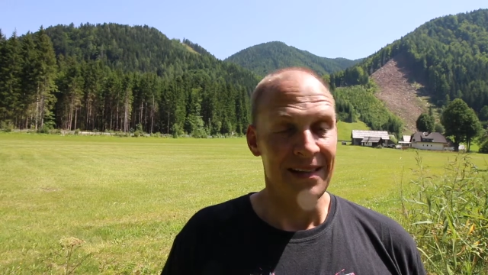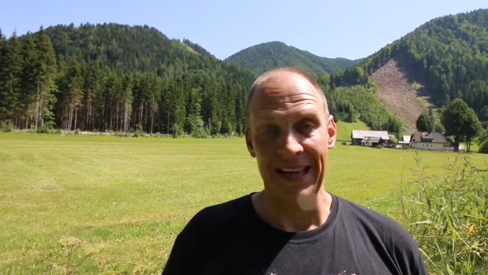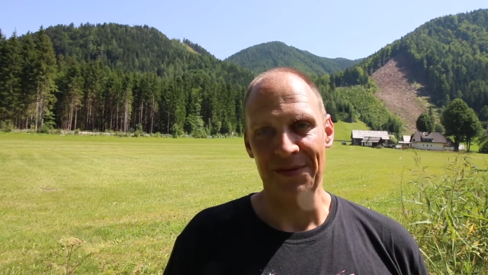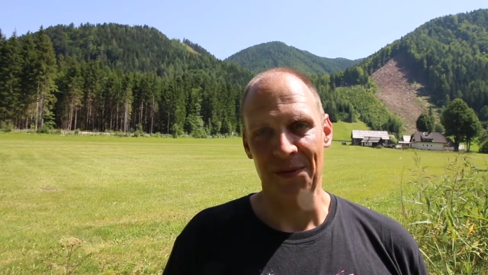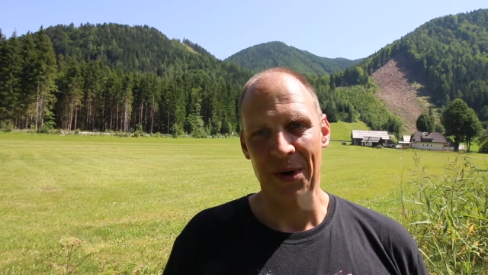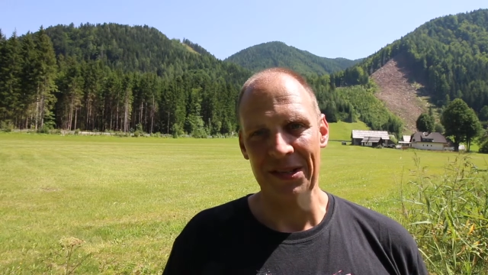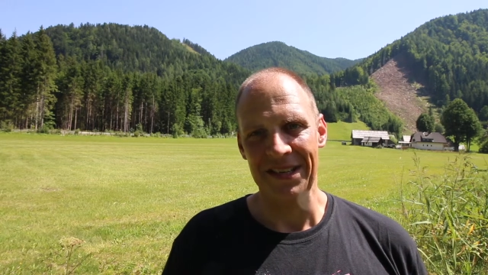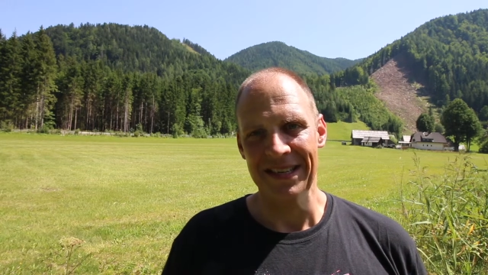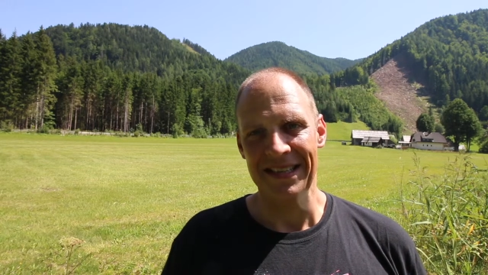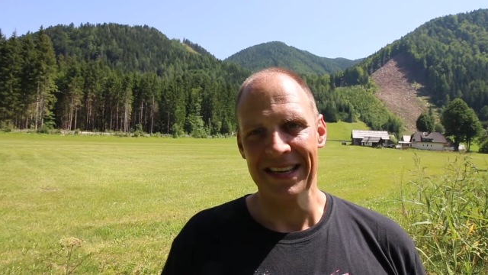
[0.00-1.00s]
Thanks for
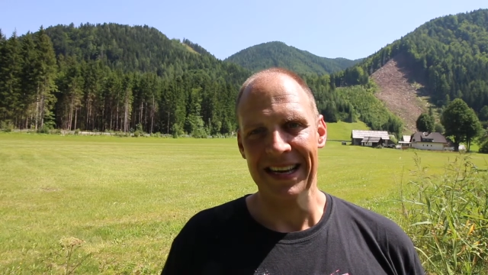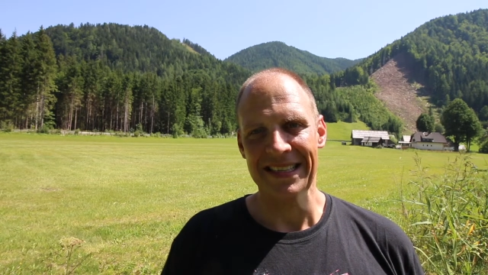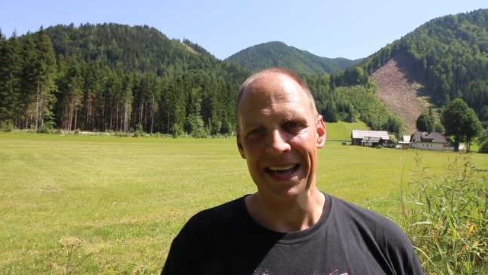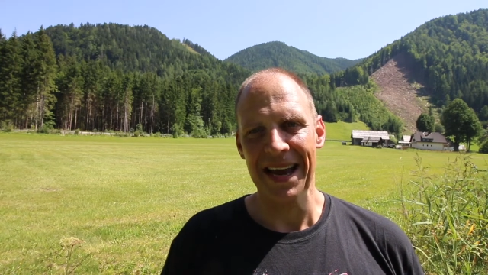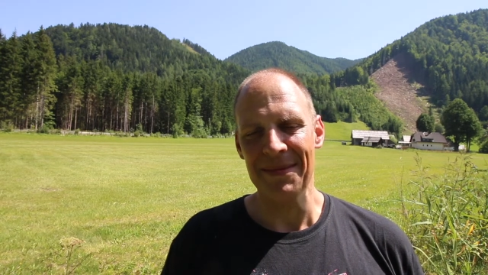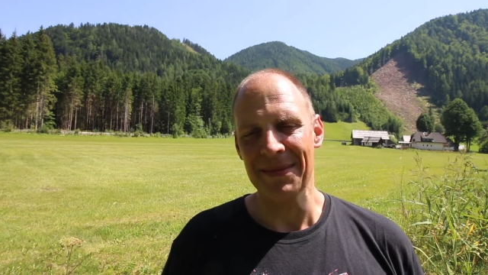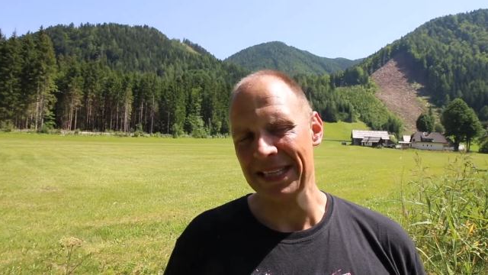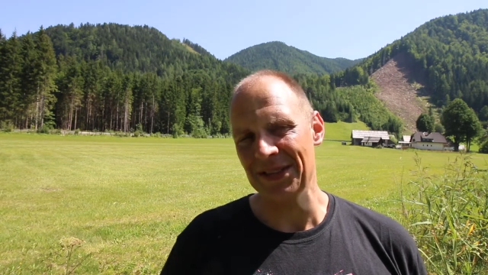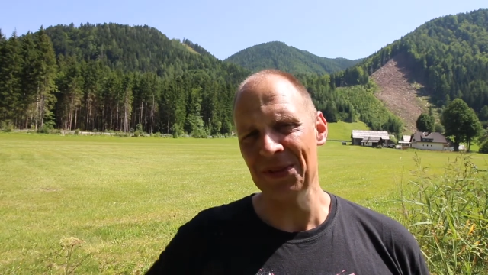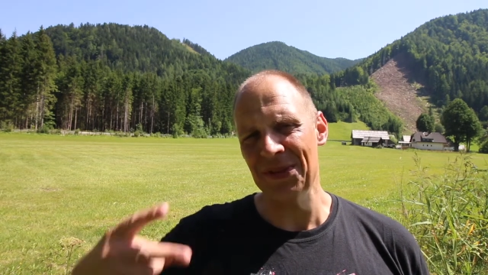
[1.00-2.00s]
watching. See you next time
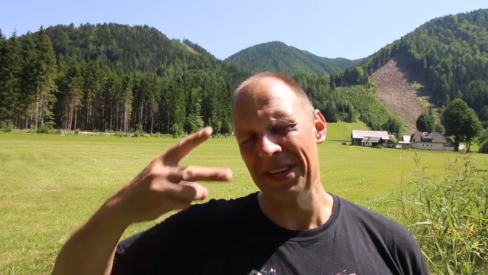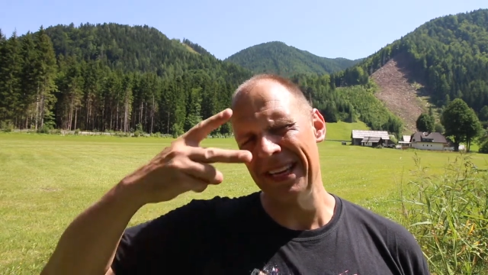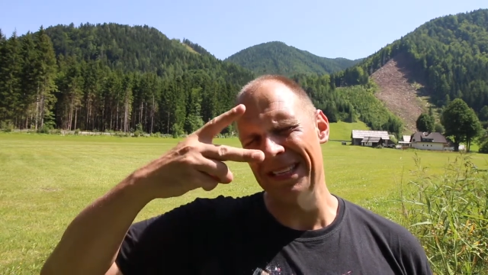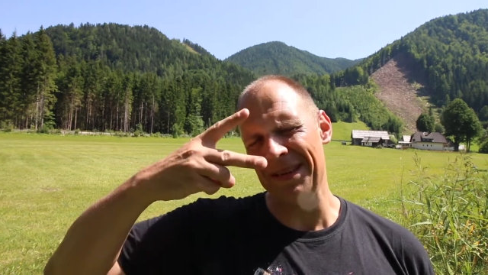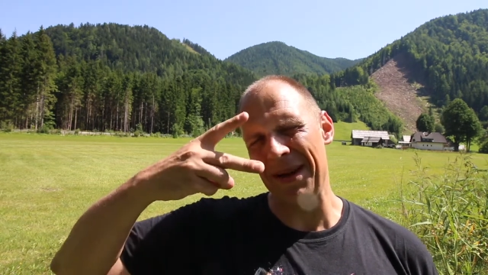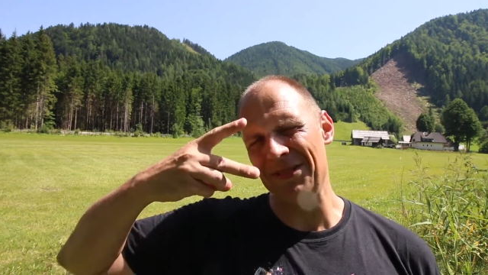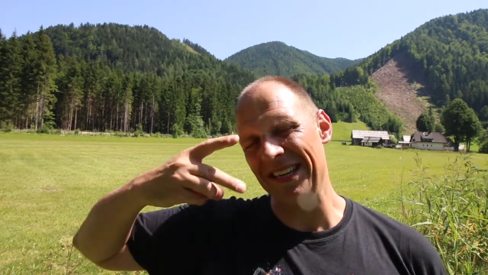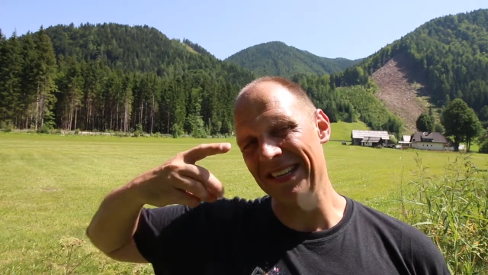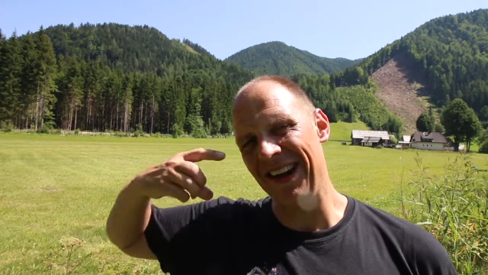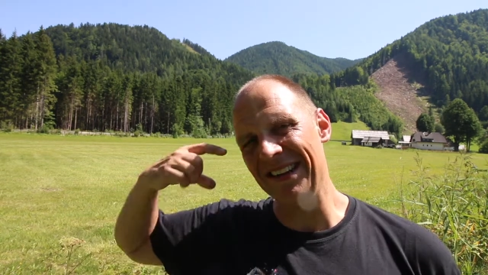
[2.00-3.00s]
at Two Things About
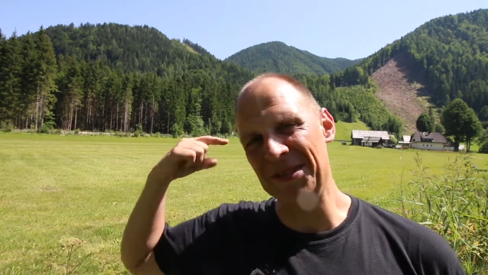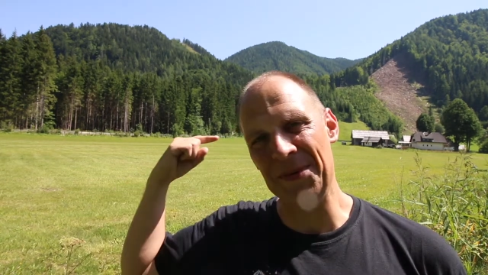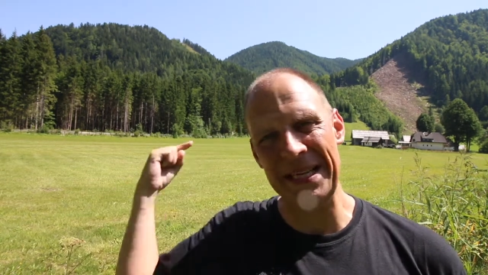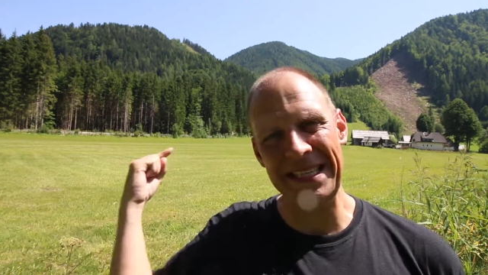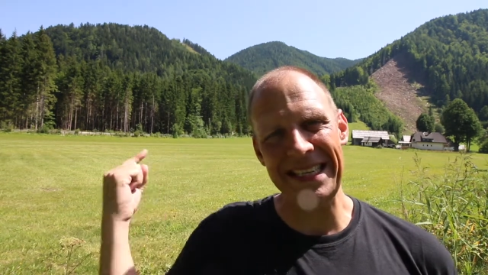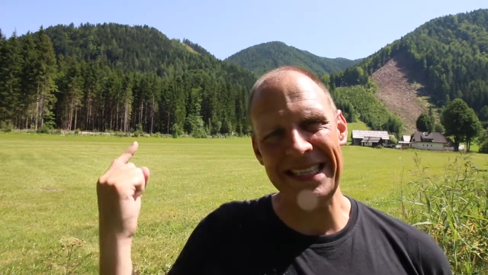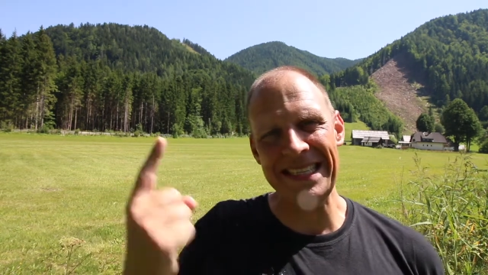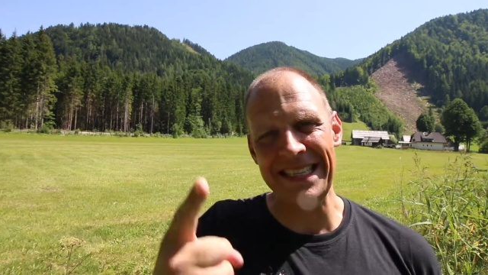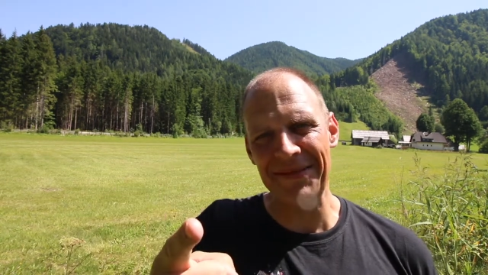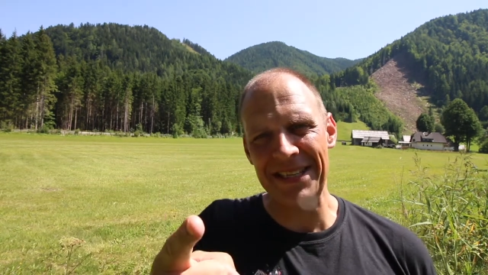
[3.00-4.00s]
Gen Con
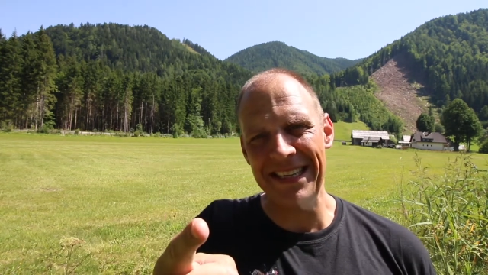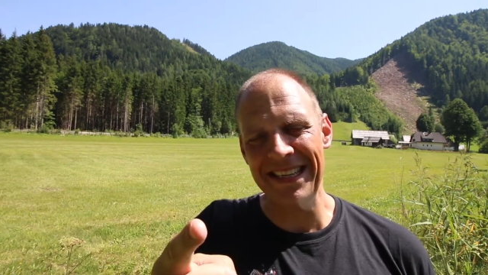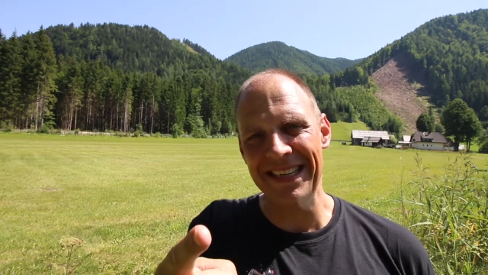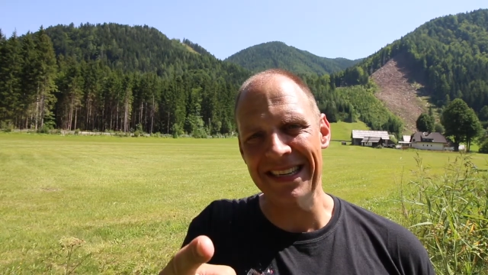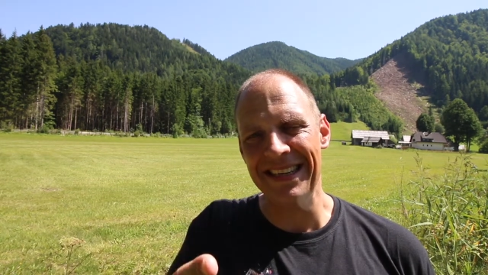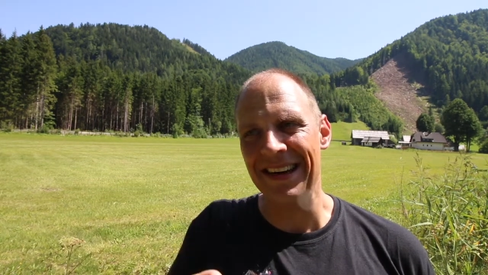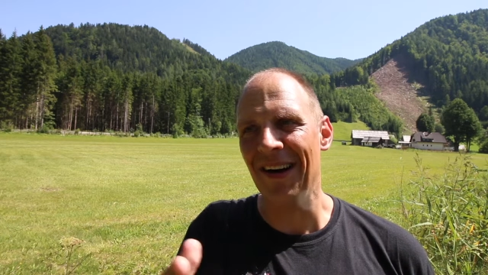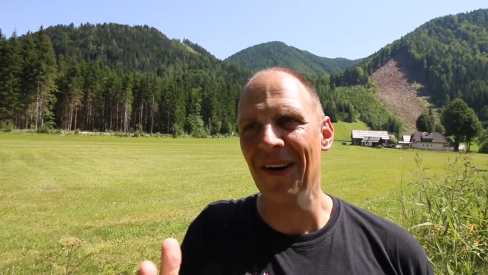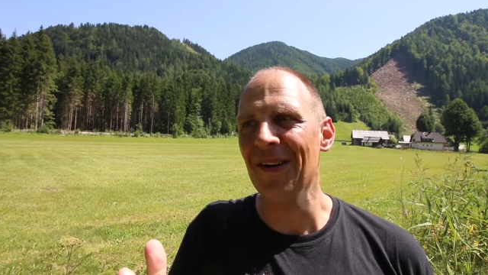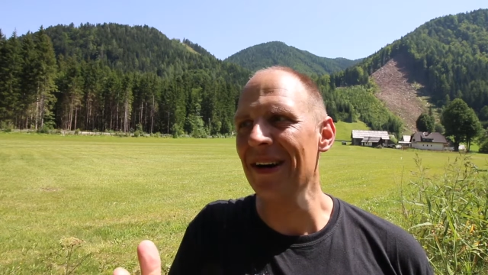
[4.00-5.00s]
2017.
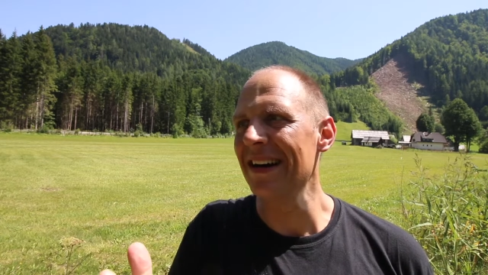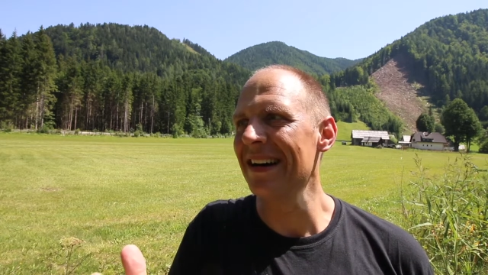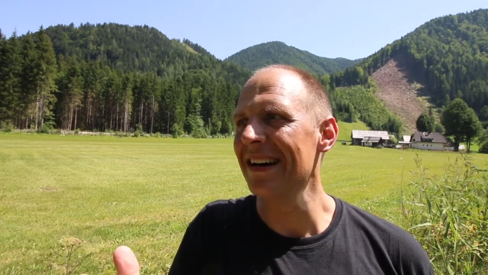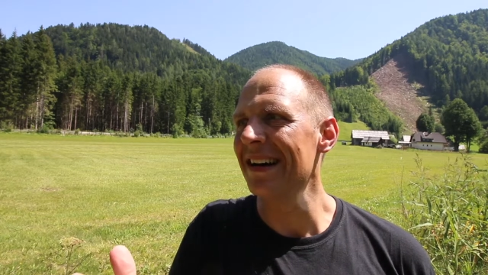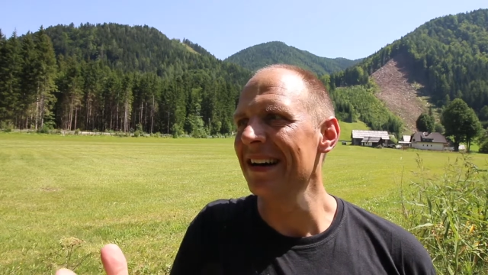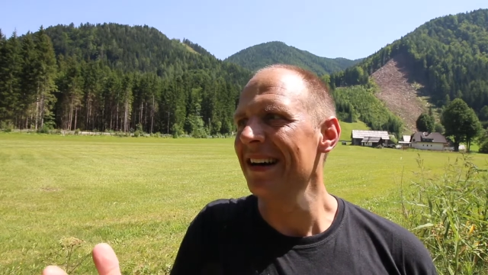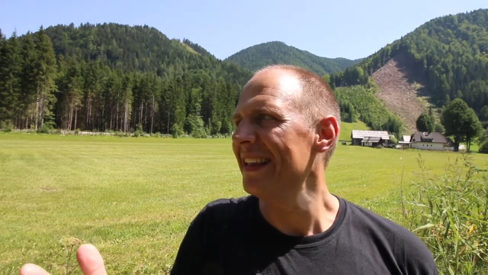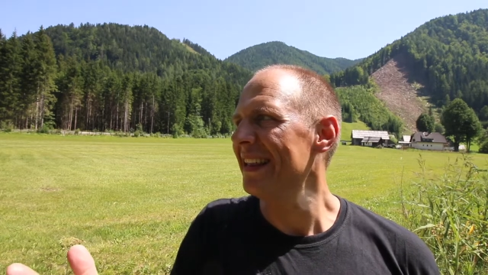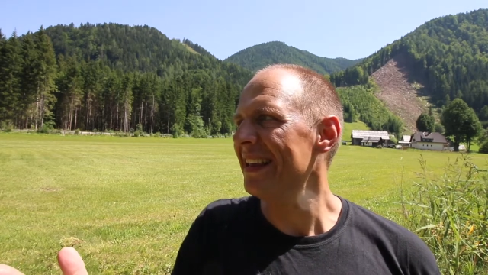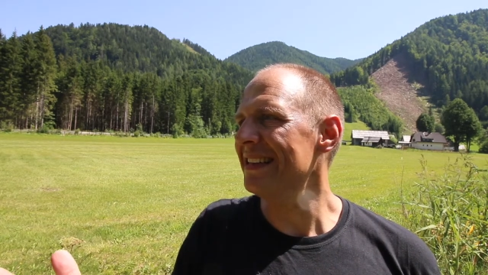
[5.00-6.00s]
Oh,
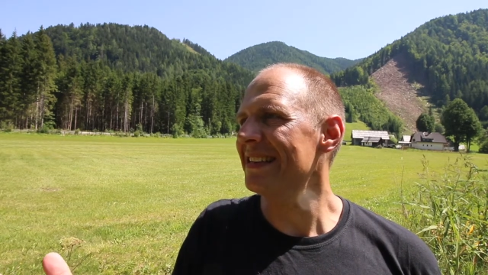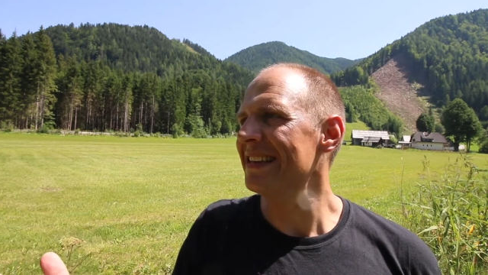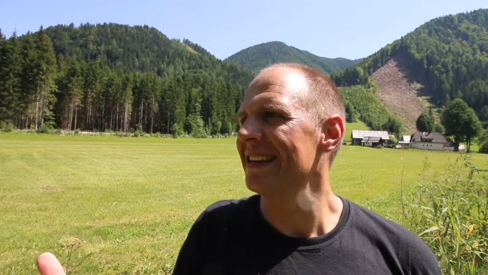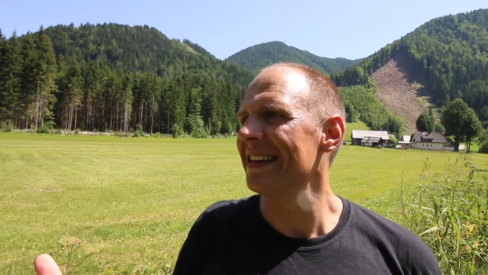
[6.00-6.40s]
listen.